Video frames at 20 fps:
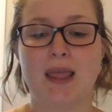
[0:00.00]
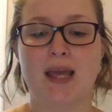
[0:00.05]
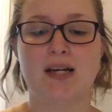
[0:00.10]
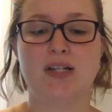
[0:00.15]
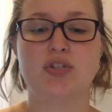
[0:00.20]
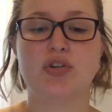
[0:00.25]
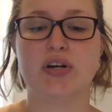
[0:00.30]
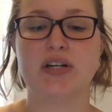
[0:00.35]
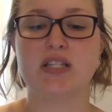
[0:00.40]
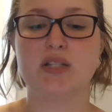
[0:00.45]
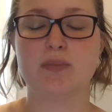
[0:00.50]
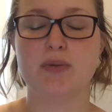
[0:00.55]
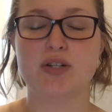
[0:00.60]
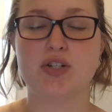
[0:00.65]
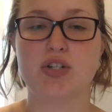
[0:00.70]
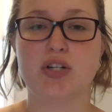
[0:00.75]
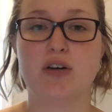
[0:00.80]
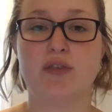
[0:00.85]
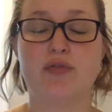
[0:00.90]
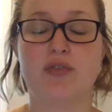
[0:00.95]
and
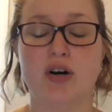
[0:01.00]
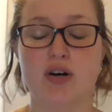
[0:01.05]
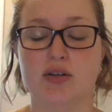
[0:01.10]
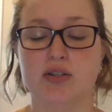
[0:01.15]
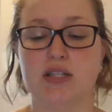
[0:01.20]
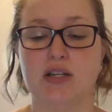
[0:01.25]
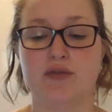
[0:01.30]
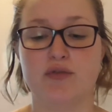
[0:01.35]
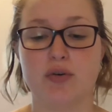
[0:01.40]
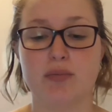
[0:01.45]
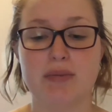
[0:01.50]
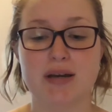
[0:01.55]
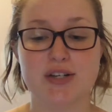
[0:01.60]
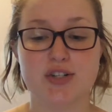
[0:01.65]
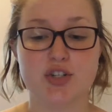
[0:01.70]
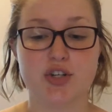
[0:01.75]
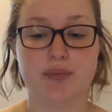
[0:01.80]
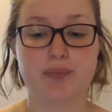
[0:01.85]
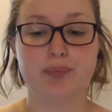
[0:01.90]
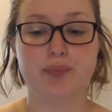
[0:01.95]
transmission of false
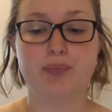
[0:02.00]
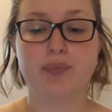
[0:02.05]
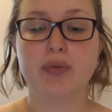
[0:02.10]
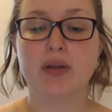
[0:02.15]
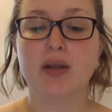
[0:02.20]
information.